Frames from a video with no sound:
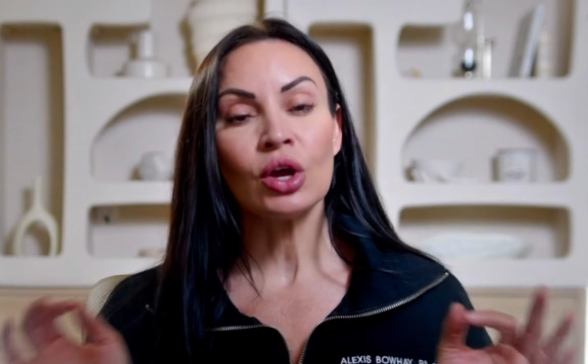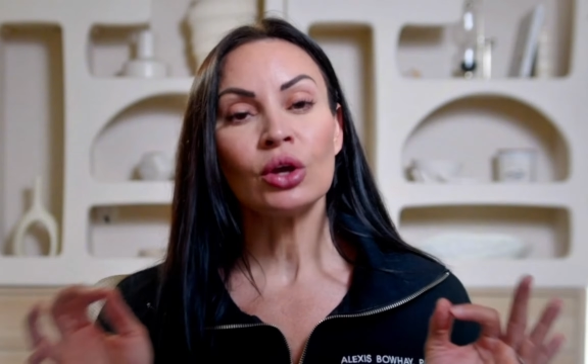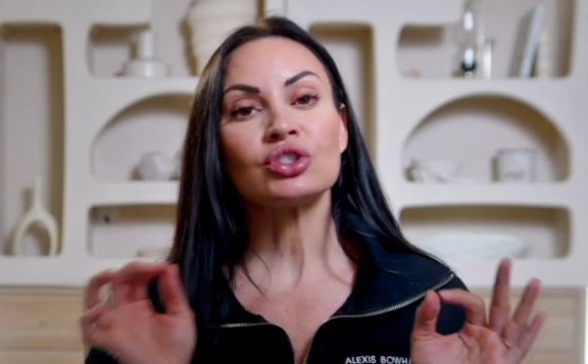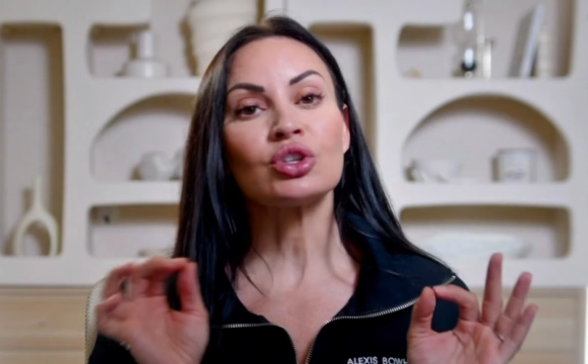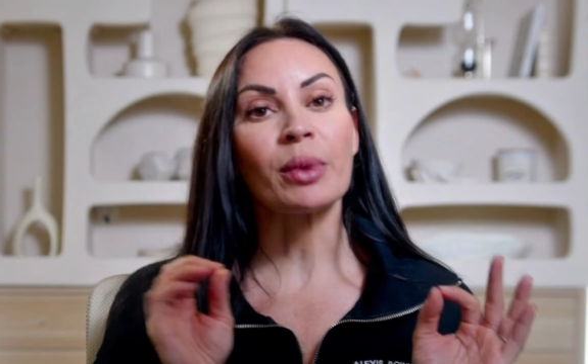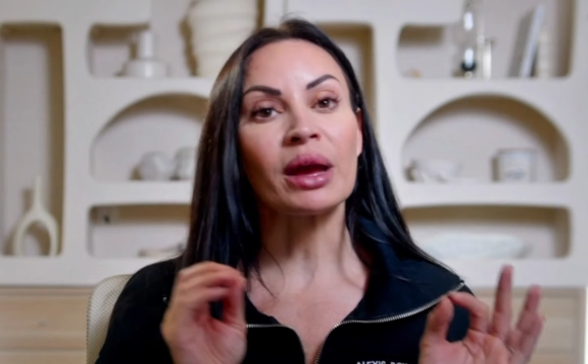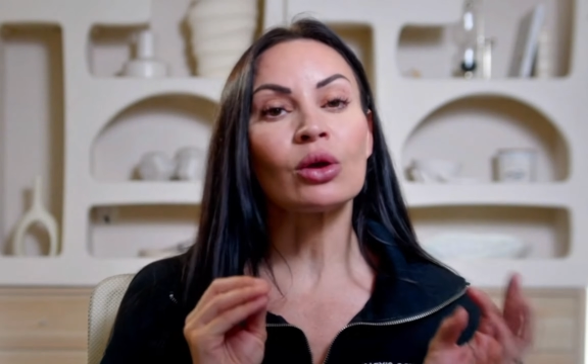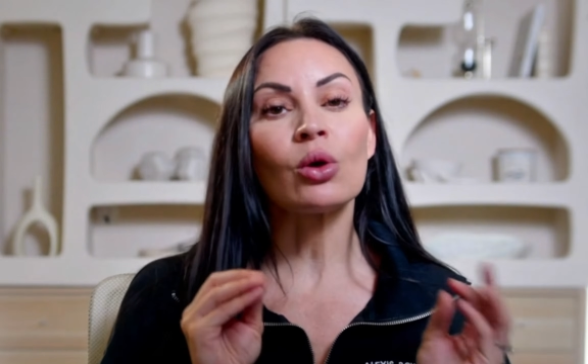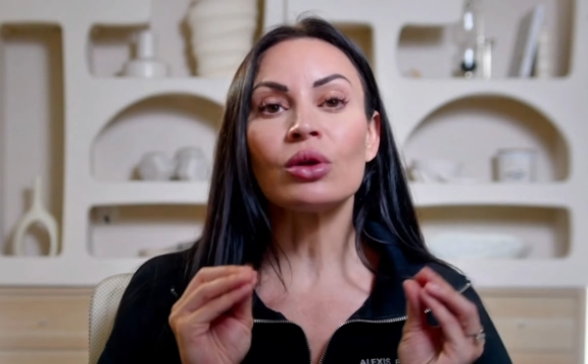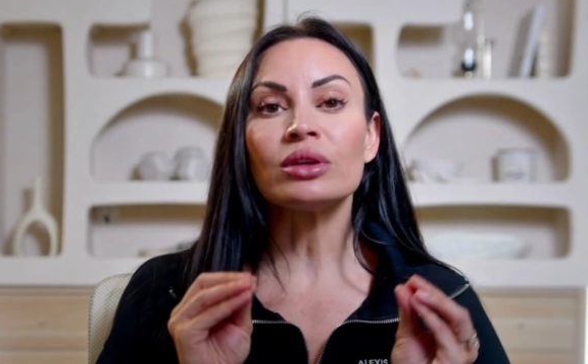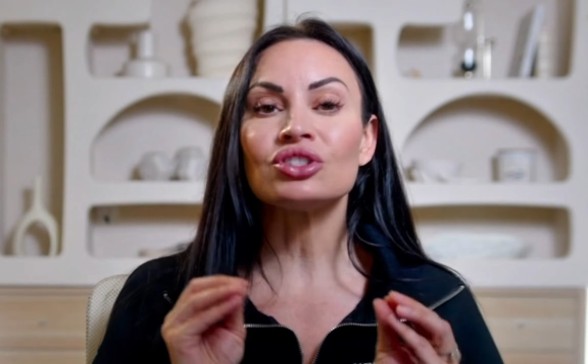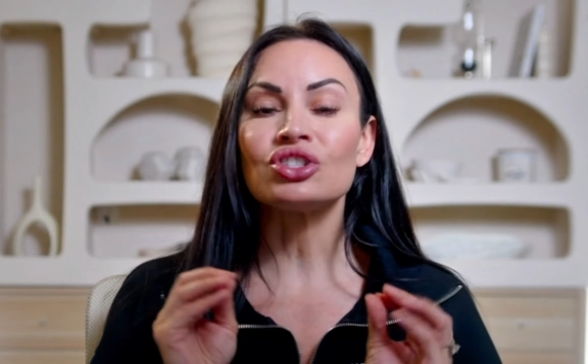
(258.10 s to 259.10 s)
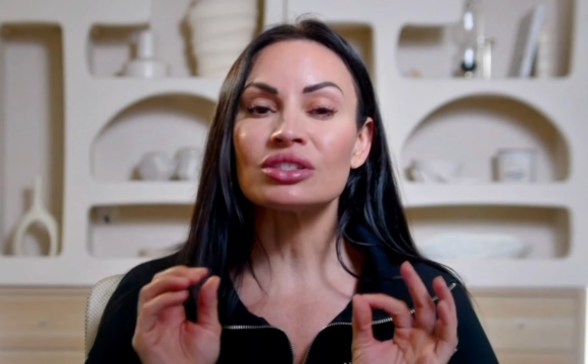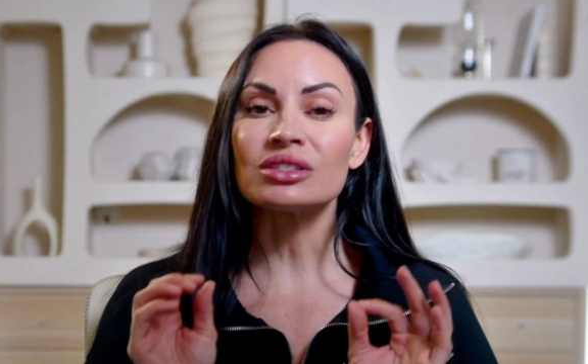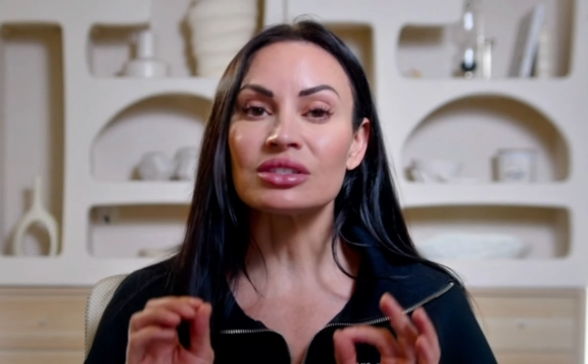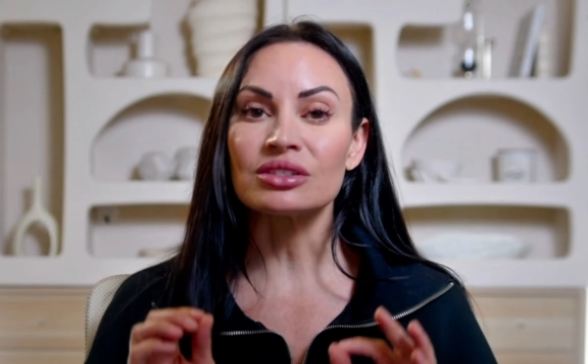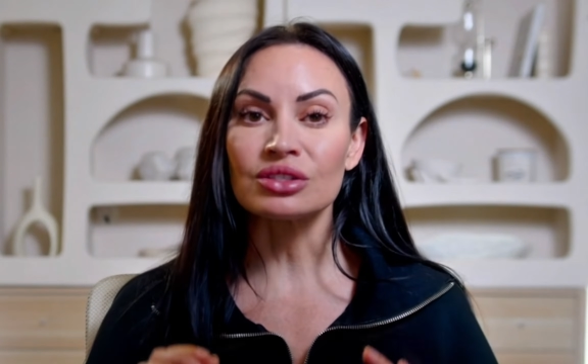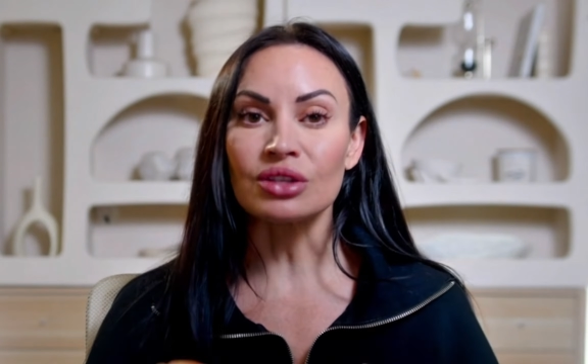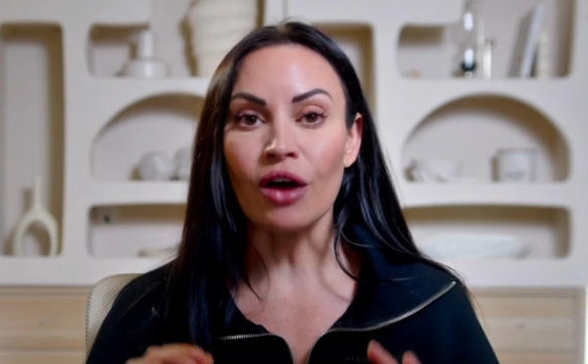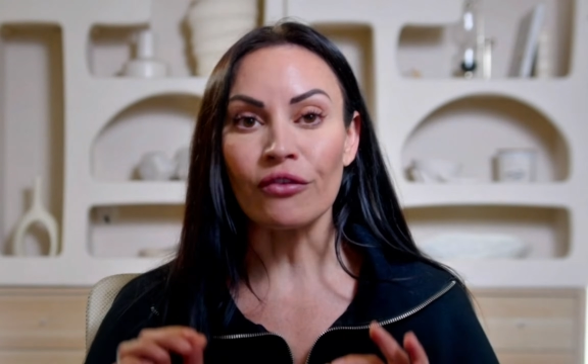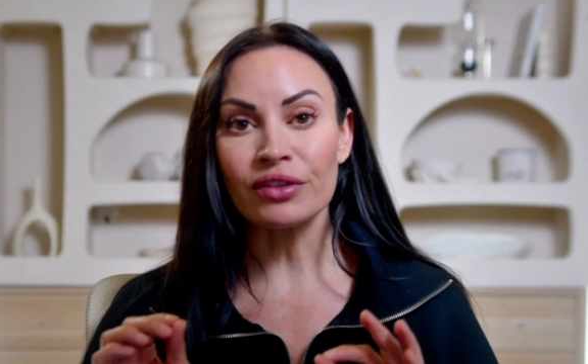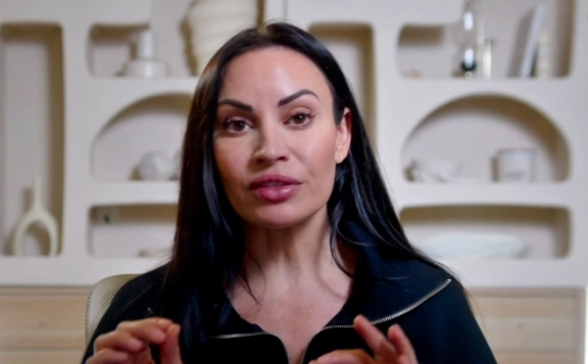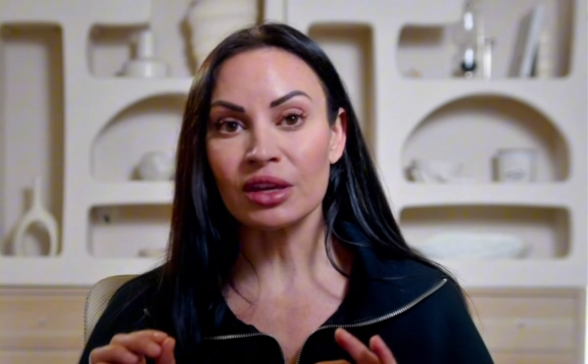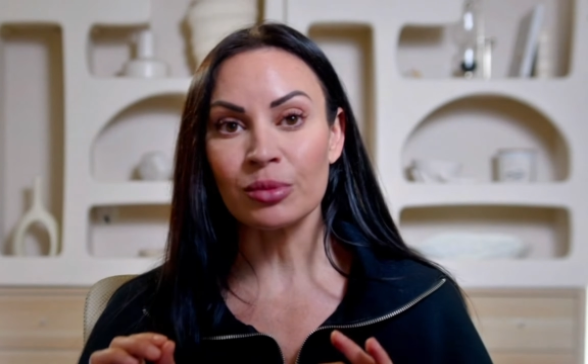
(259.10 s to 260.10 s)
So my goal is just to
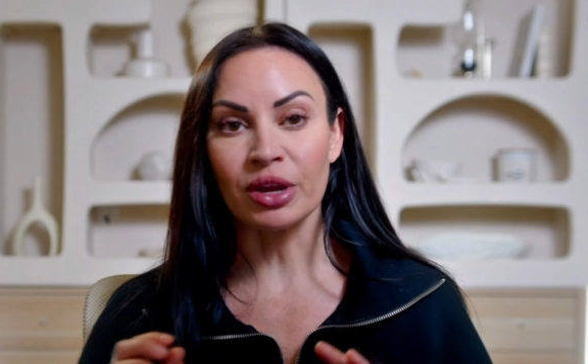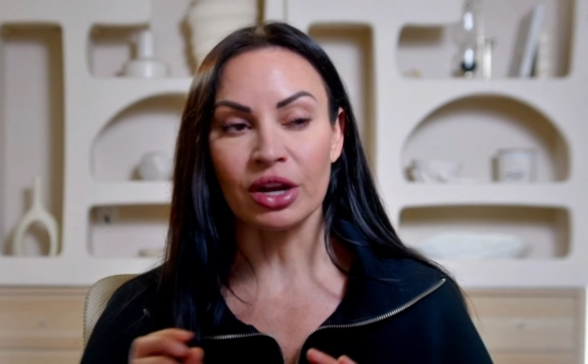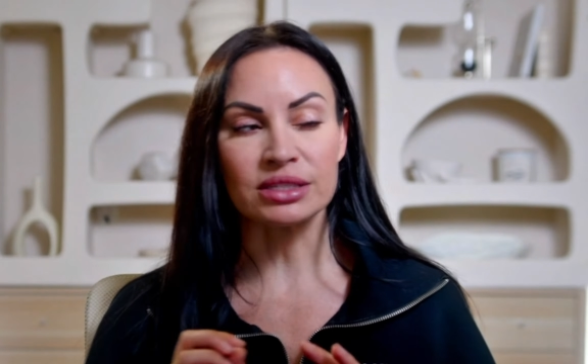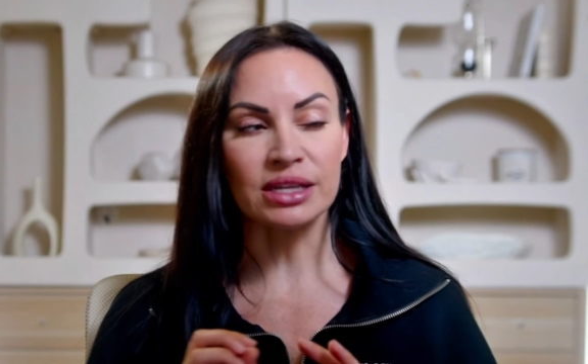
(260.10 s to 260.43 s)
soften the appearance.